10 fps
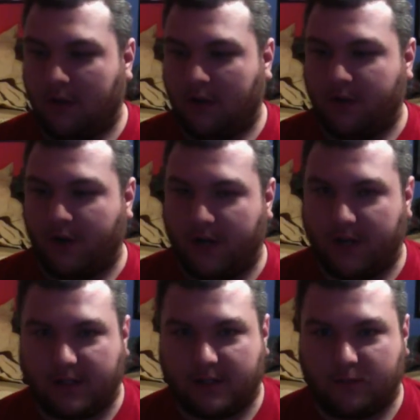
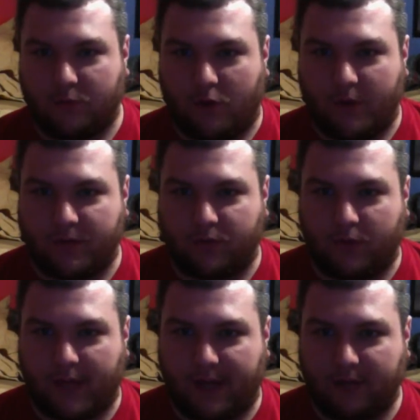nerdiness will always
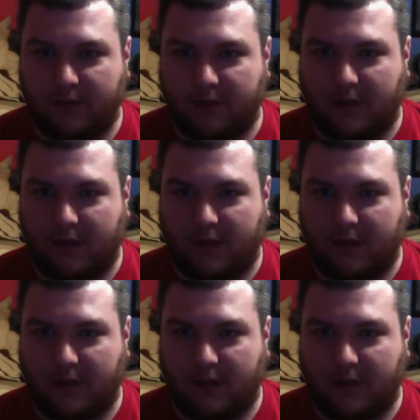rule out,